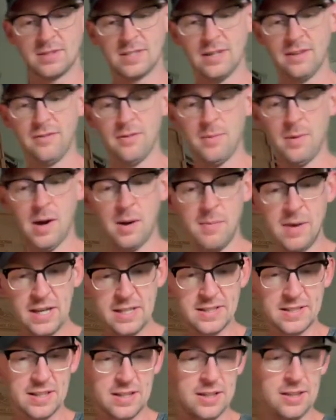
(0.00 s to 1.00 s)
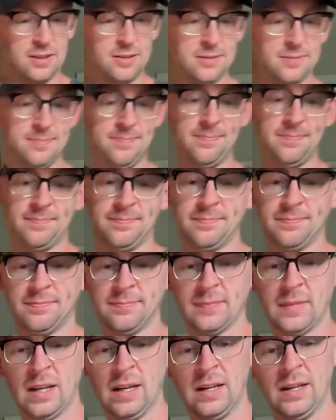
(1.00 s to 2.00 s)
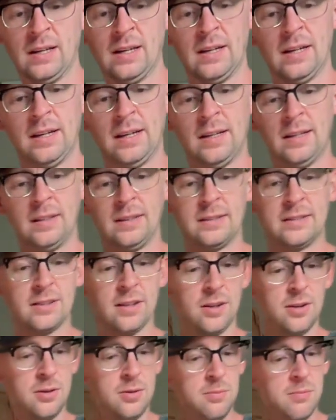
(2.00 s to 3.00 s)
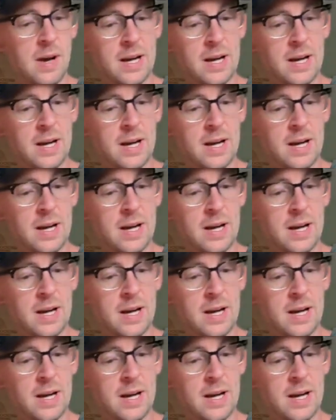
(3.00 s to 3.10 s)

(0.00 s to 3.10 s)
stuff about Mexico. So